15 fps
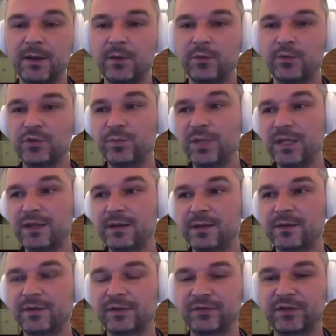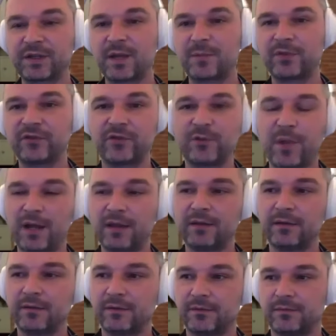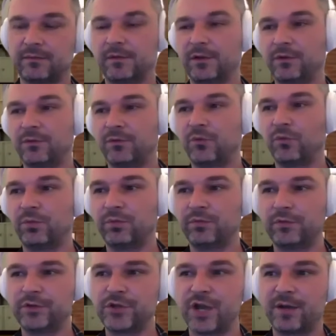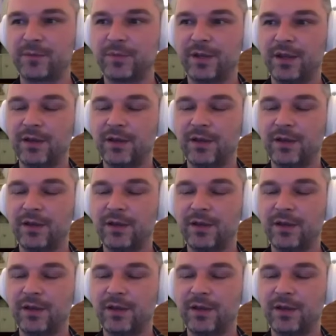Which means that, for example, for my job,